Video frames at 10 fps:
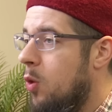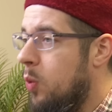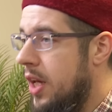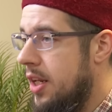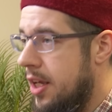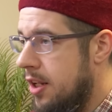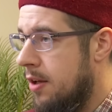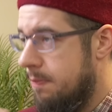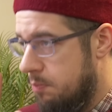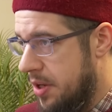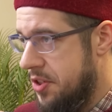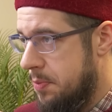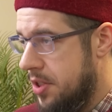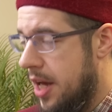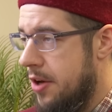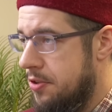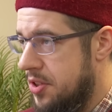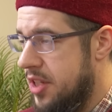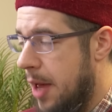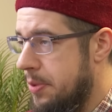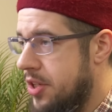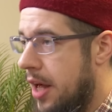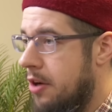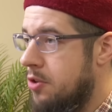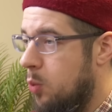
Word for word: We need Muslim scholars, Islamic scholars.